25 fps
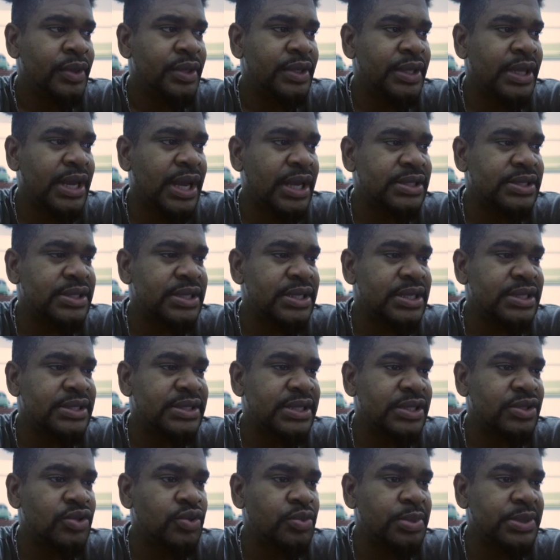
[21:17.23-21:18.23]
The accidents
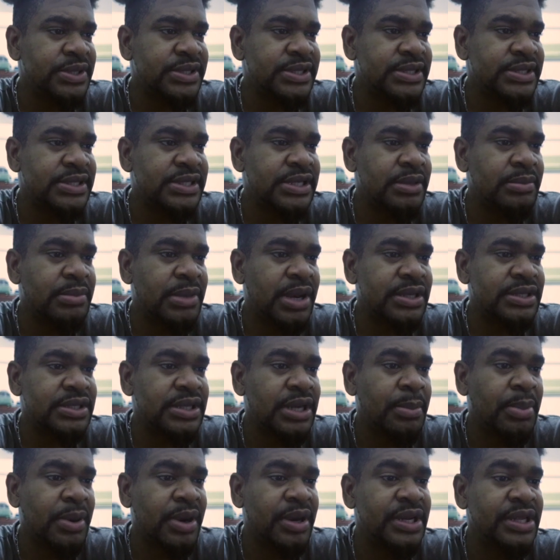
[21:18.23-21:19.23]
that took place in St. Martin.
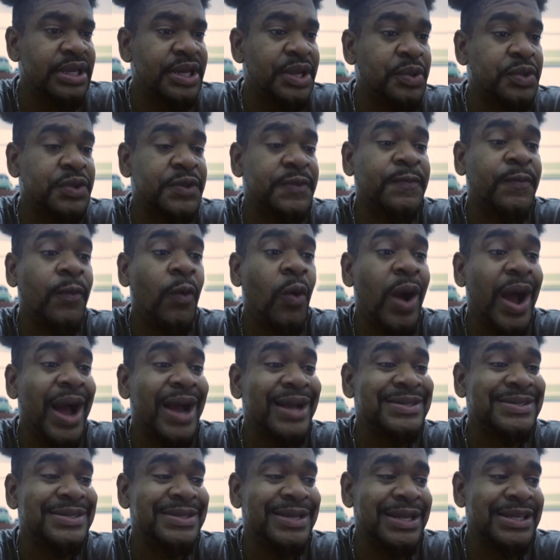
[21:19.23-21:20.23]
Apparently, there was 4
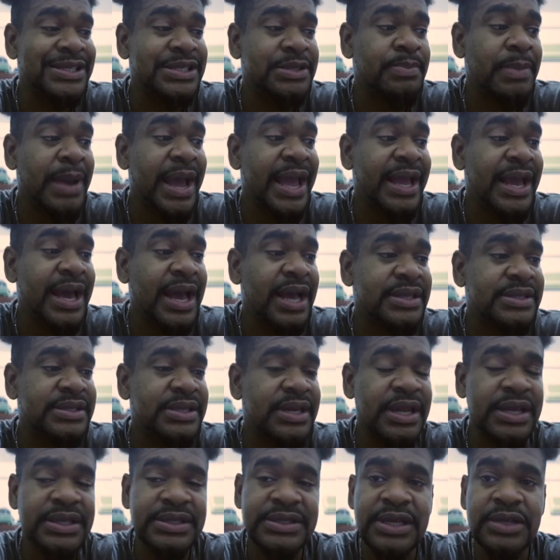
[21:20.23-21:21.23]
accidents, bike
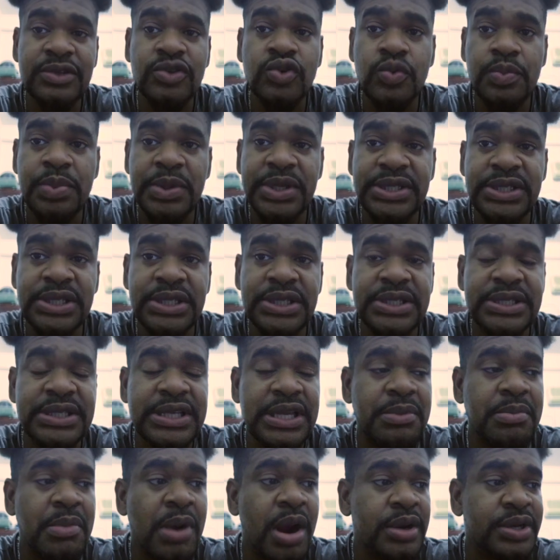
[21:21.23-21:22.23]
accidents that took place in
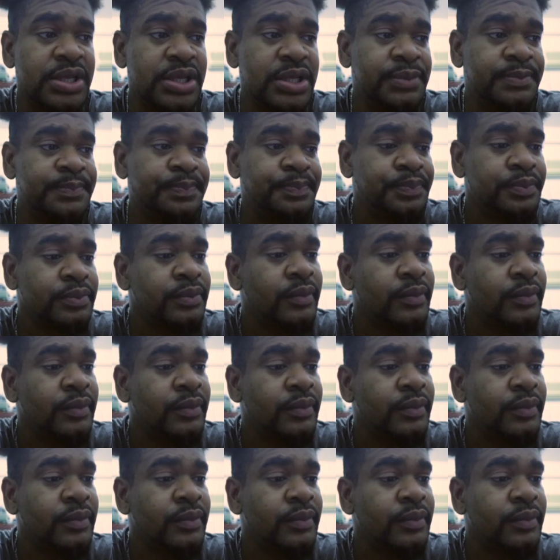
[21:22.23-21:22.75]
St. Martin.